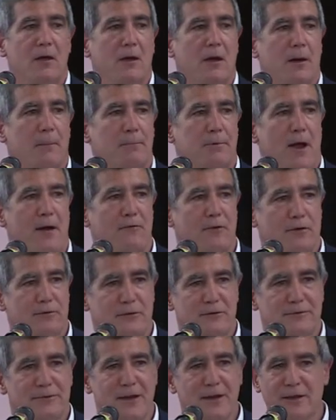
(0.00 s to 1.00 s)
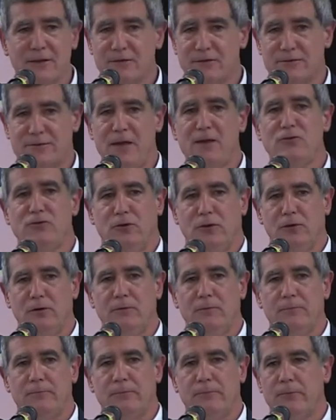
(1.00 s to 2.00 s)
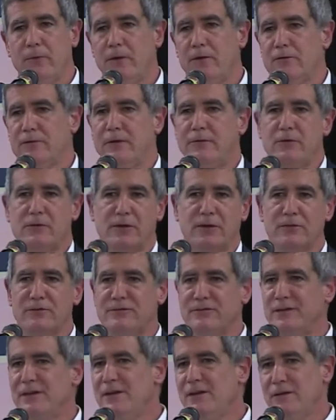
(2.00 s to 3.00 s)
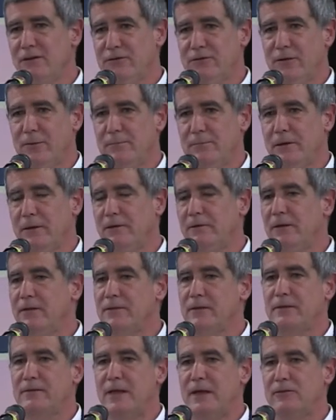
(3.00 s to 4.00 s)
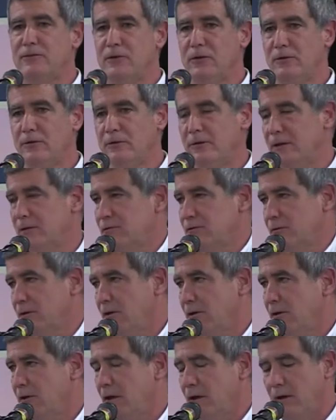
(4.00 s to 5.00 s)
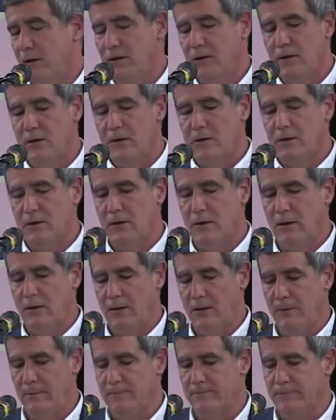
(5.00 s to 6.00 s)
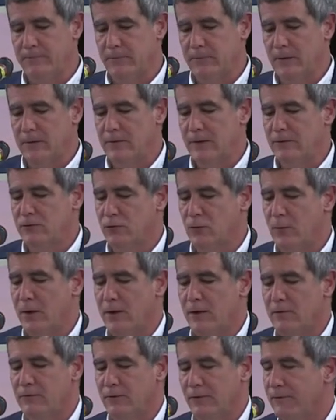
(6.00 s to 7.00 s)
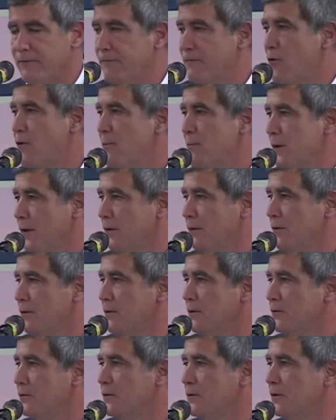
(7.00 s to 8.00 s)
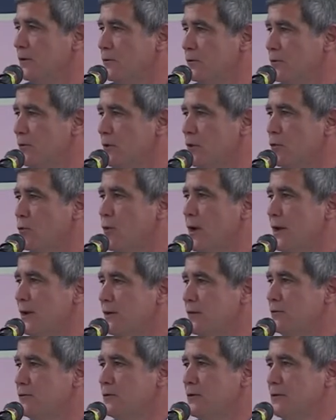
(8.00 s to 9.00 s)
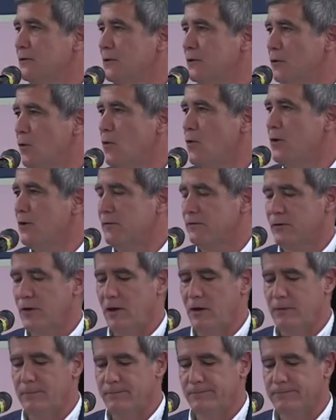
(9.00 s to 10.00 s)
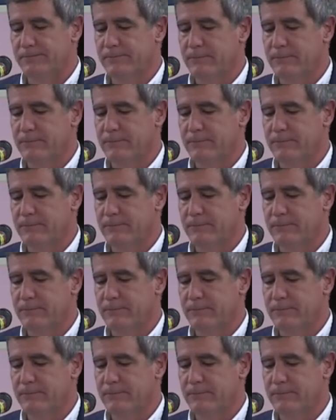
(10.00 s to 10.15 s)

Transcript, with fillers: uh, providence. And it's not a concession, right? It's not they're conceding to something. They think that's a, that's a, uh, um, that's a way of affirming the, the, the, greatness and the glory of God.